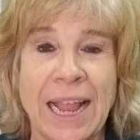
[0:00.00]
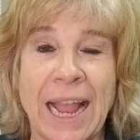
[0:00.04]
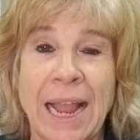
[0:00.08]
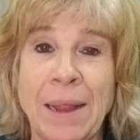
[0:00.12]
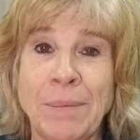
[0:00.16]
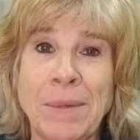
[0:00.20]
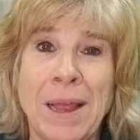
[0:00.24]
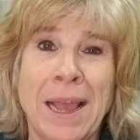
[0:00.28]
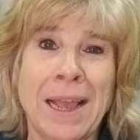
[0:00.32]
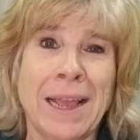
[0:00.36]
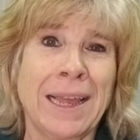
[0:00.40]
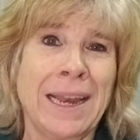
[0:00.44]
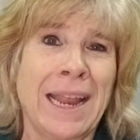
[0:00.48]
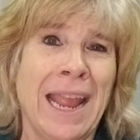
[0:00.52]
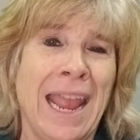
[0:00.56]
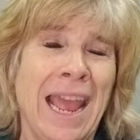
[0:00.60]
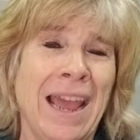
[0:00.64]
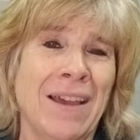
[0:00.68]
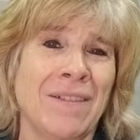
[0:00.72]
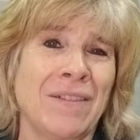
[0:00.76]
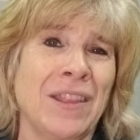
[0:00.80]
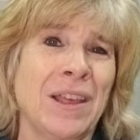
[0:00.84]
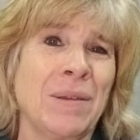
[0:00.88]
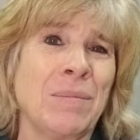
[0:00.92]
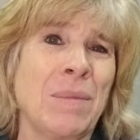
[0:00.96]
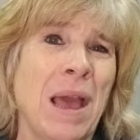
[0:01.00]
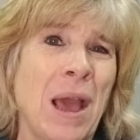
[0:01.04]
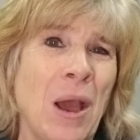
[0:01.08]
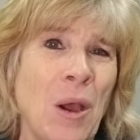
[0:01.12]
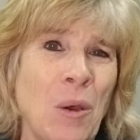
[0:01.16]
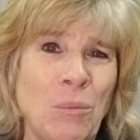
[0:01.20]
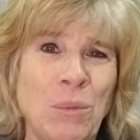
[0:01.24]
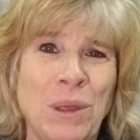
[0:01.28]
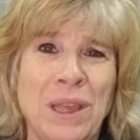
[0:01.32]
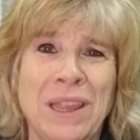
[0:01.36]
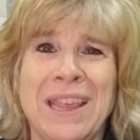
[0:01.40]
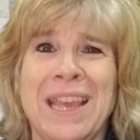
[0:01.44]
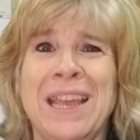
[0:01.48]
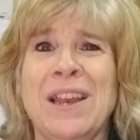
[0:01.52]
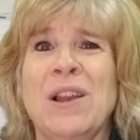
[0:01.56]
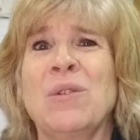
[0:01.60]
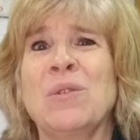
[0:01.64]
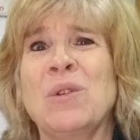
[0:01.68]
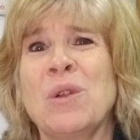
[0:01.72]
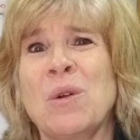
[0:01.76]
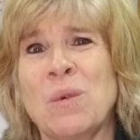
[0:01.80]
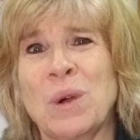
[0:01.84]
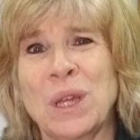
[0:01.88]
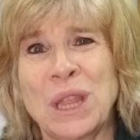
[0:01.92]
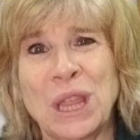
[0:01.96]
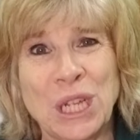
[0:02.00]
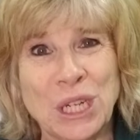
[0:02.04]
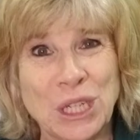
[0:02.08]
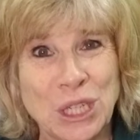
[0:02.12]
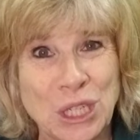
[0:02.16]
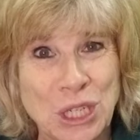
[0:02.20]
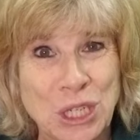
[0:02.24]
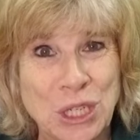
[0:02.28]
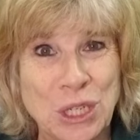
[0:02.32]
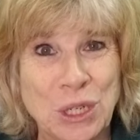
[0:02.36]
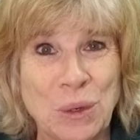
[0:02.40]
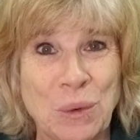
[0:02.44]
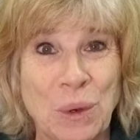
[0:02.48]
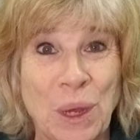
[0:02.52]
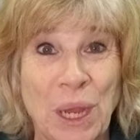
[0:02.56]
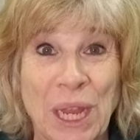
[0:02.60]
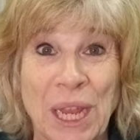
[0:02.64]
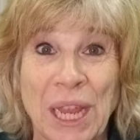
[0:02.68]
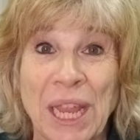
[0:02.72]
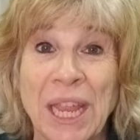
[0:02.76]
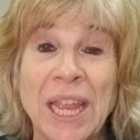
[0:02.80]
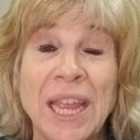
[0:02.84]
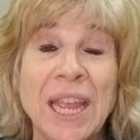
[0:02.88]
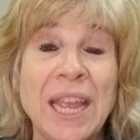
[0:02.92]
I'm not going to have them help me, they don't know what they're doing,